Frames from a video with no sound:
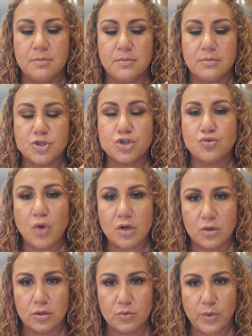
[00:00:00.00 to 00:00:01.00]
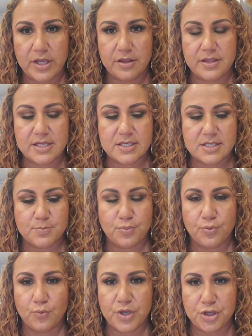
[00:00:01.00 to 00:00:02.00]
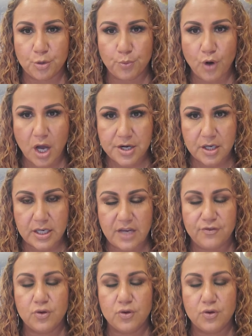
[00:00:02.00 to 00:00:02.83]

struggle with your product. If you